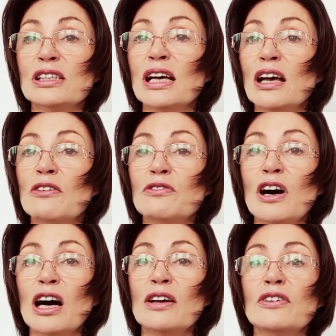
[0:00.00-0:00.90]

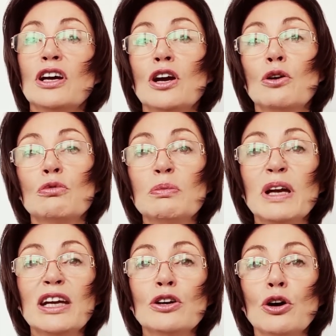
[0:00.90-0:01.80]
5, remain
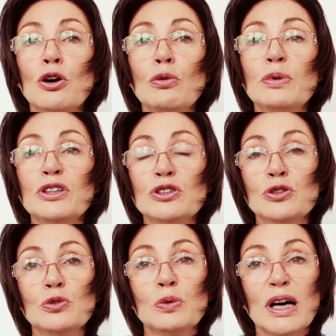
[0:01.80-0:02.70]
open
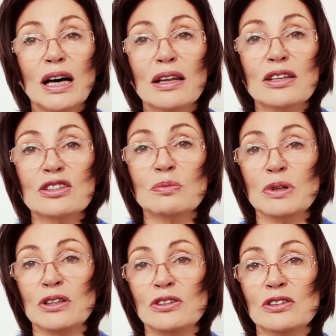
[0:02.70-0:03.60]
to others'
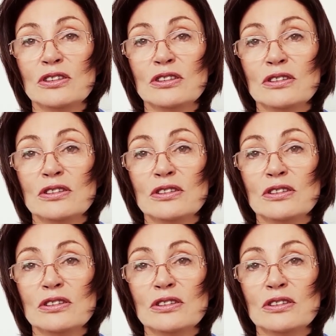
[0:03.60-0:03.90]
opinions.